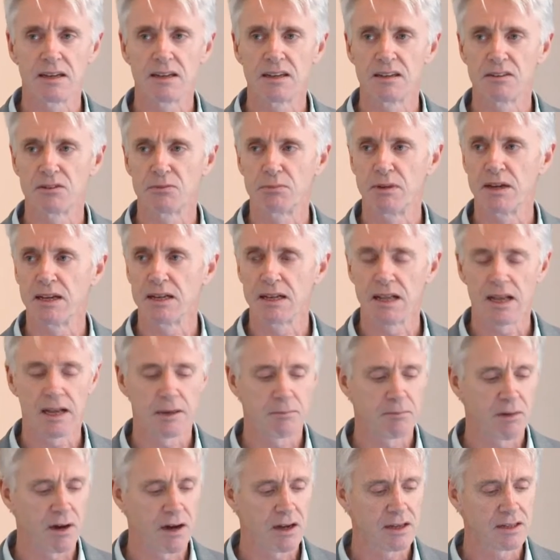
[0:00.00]
has been
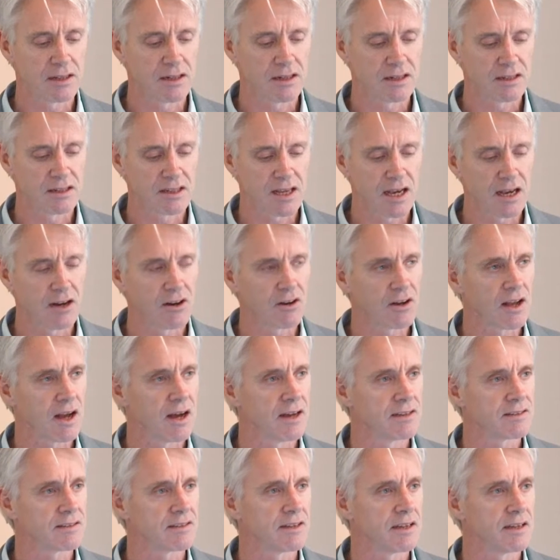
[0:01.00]
led by Dale
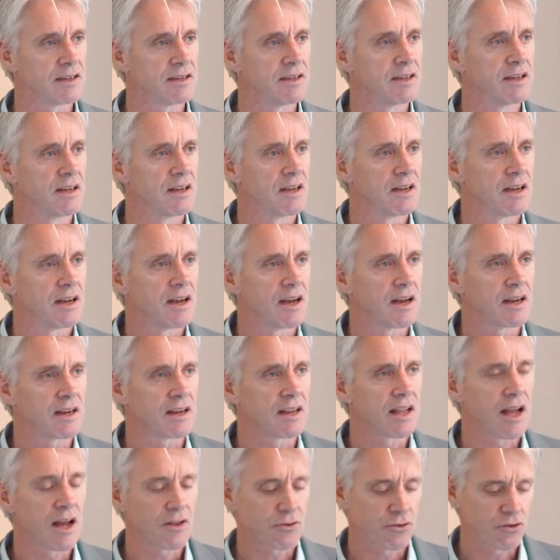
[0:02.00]
Garced and
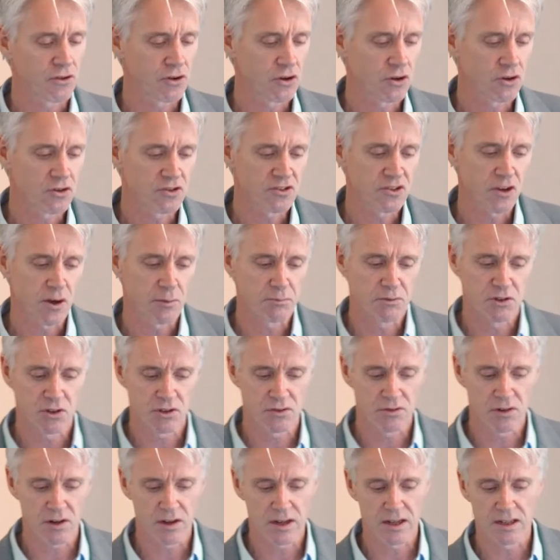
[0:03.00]
Catherine Alsop, two
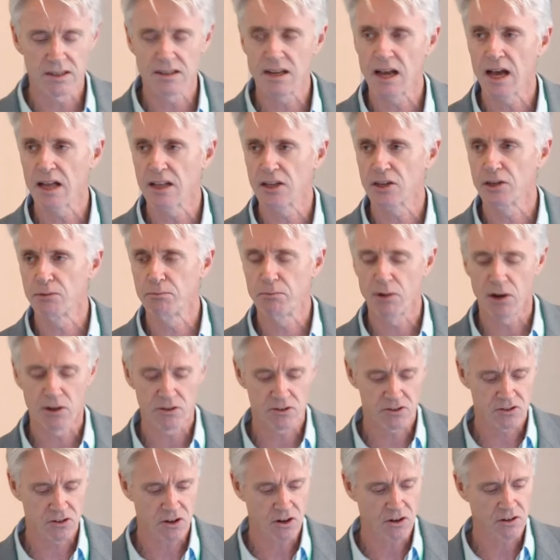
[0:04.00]
very talented
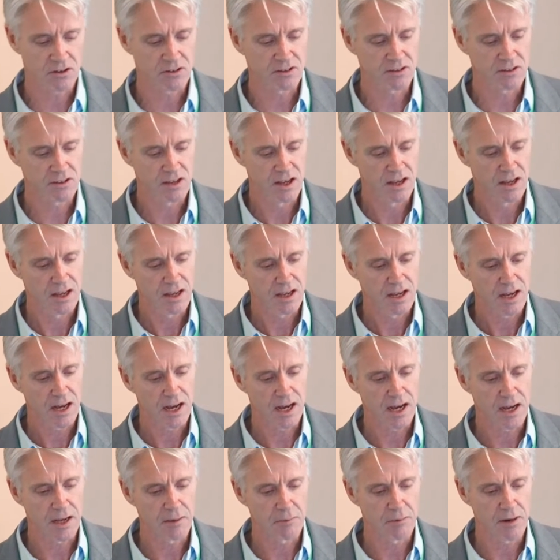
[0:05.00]
postdocs
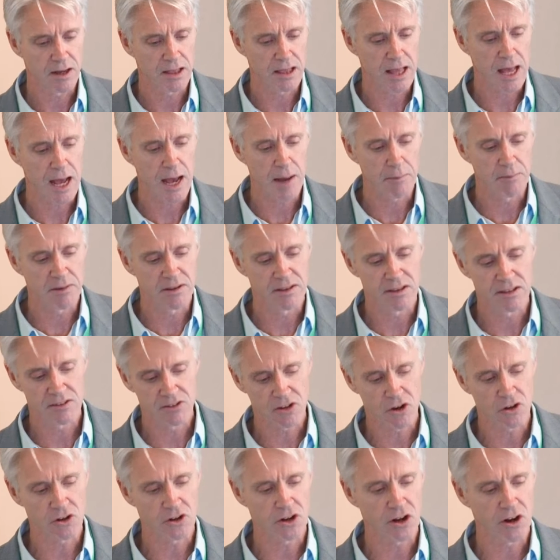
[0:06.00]
in my lab, in this
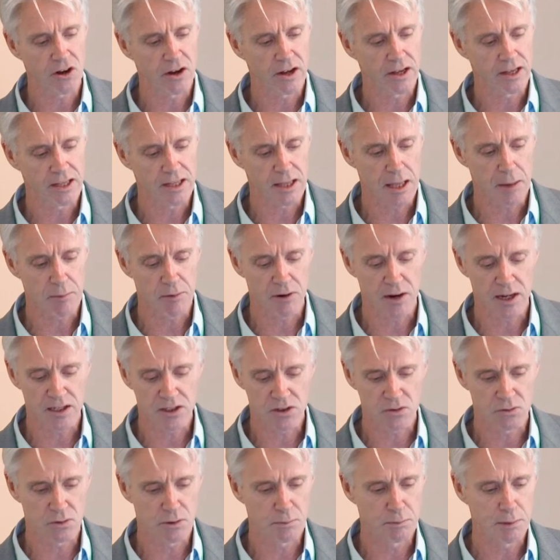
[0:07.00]
ongoing
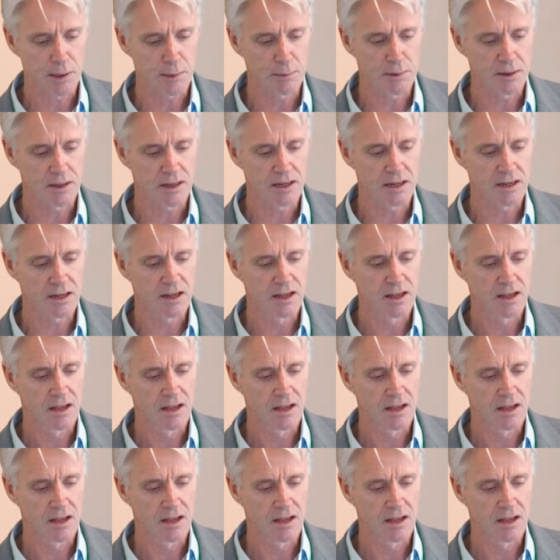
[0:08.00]
collaboration with people in